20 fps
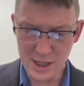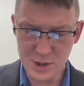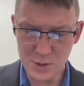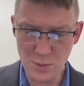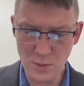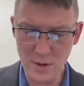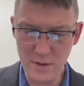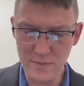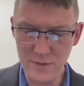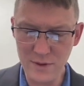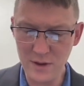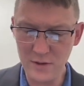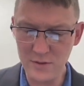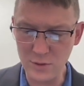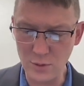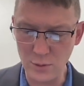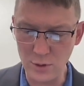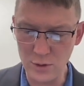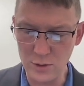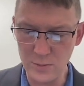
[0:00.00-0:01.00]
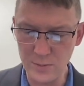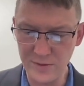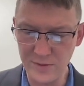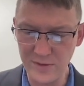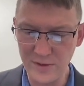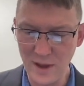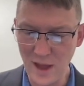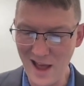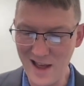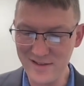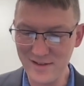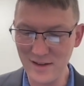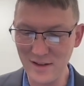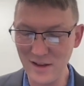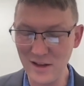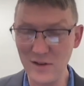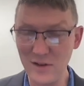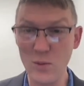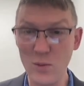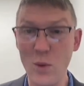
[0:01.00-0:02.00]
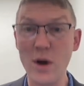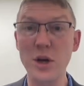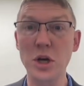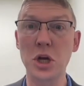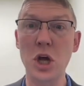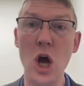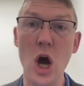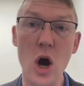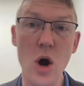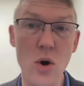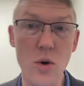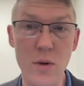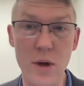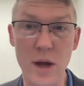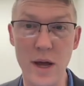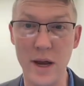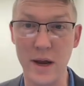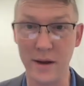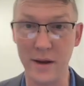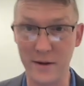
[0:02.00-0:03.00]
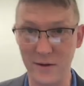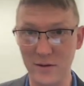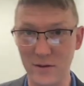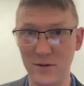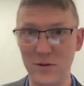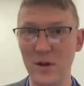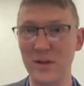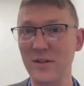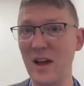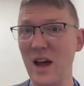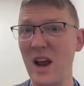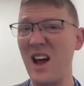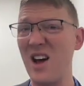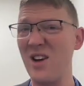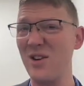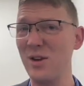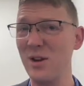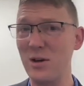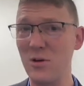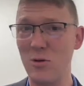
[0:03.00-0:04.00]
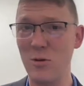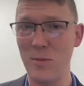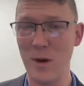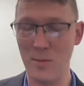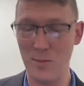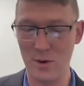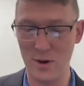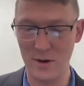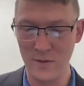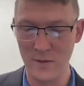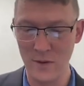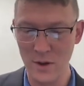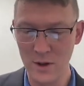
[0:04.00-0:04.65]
one of these groups has at least one co in it. So that's kind of how you can remember it.